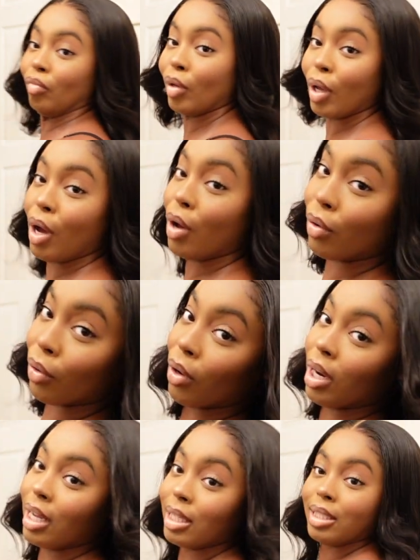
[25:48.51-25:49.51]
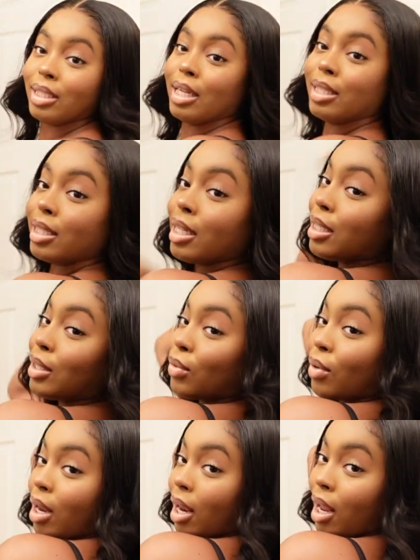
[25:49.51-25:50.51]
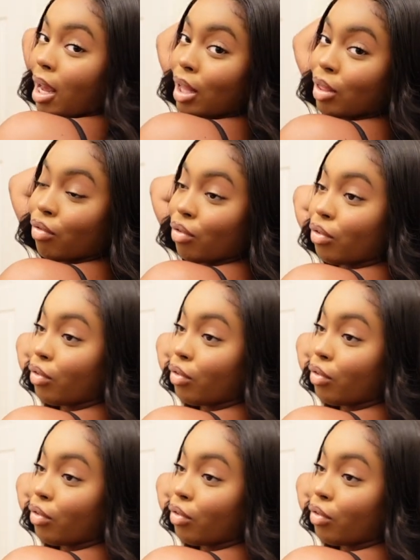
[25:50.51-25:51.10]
hold on, let's let's get into the length for